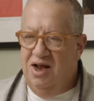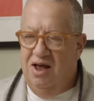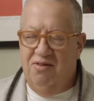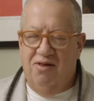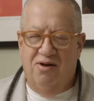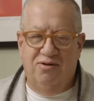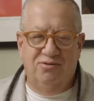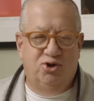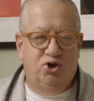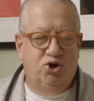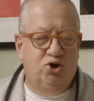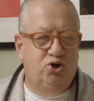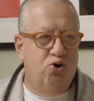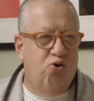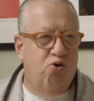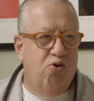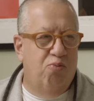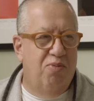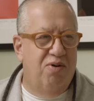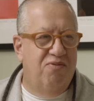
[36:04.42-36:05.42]
like those
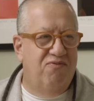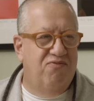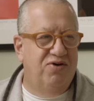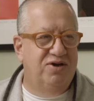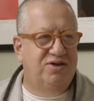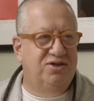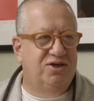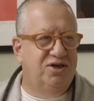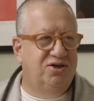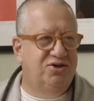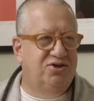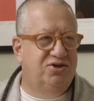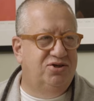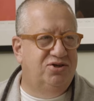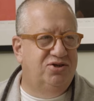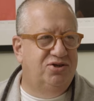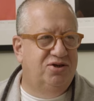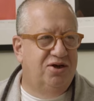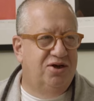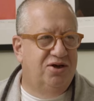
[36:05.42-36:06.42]
short
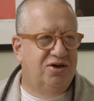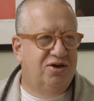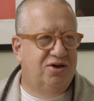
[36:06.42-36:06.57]
McVitie's